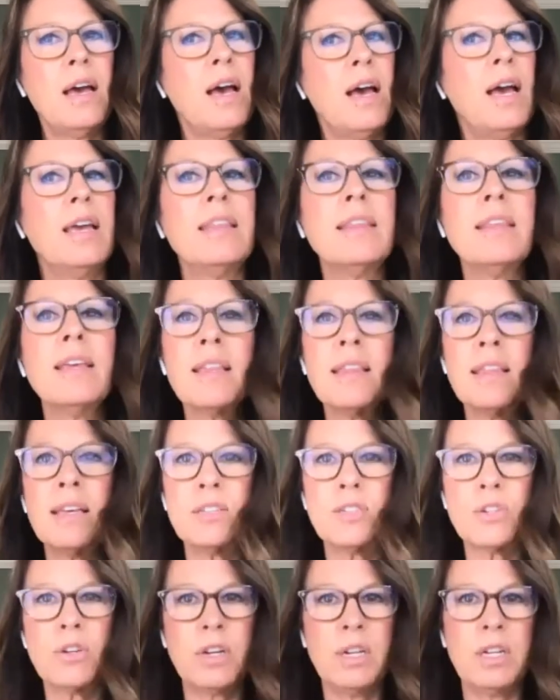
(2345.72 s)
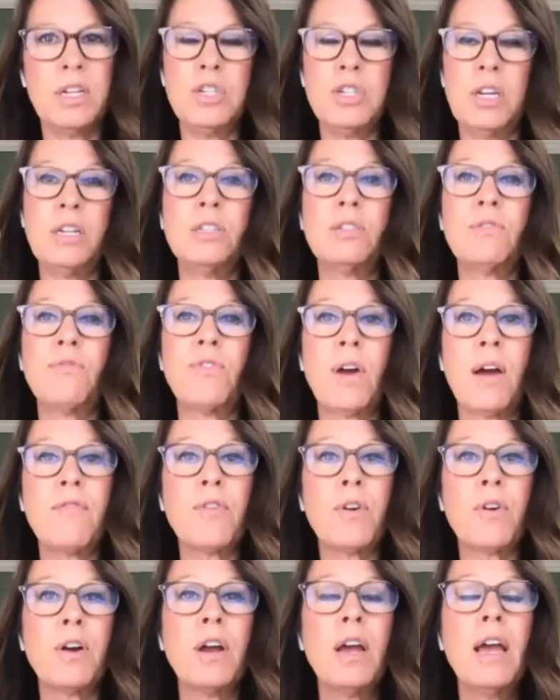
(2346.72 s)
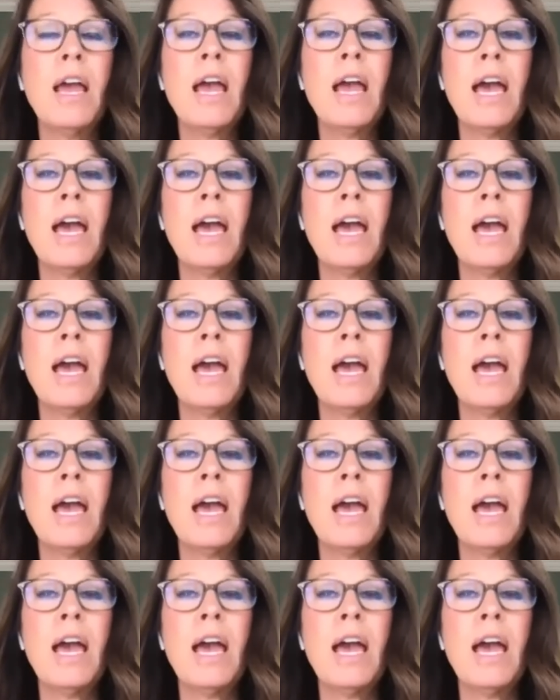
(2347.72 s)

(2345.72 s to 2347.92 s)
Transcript: I think things are going to change forever.